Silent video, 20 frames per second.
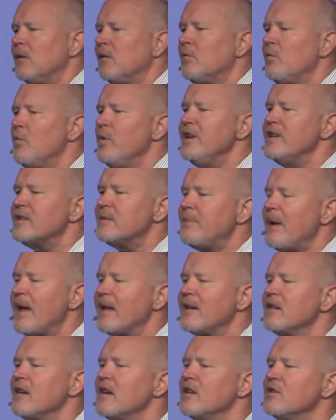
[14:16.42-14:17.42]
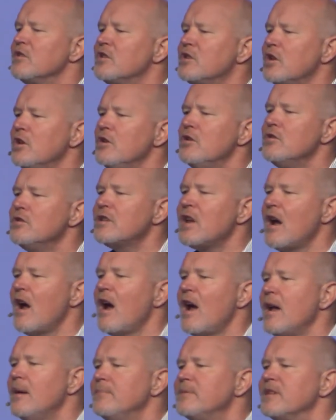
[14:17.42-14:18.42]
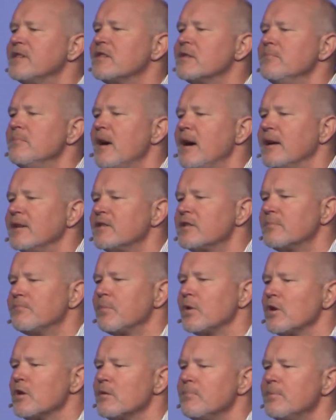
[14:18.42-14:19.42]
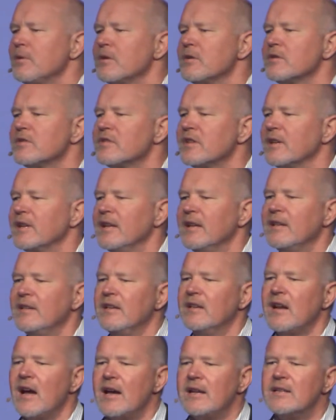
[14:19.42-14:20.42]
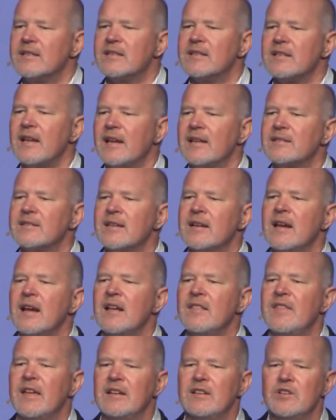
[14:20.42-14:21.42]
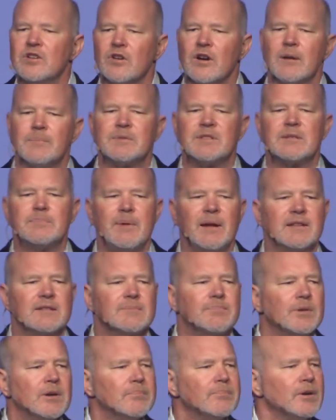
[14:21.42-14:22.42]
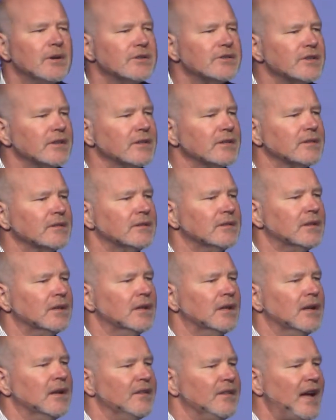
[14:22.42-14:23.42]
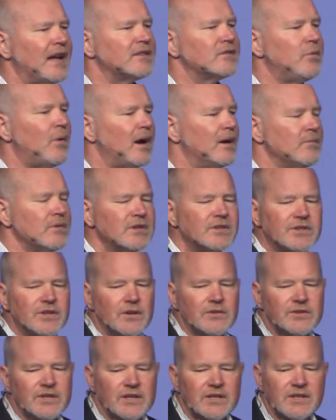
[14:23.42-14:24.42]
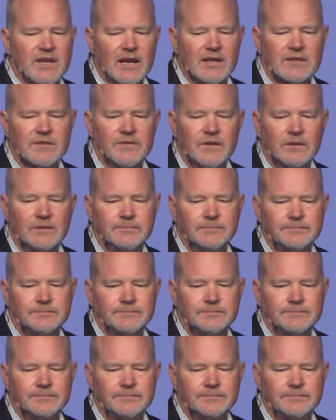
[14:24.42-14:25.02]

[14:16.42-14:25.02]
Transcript: We spend 2 times as much per person in the United States than Europe spends per person. That's why we're so successful.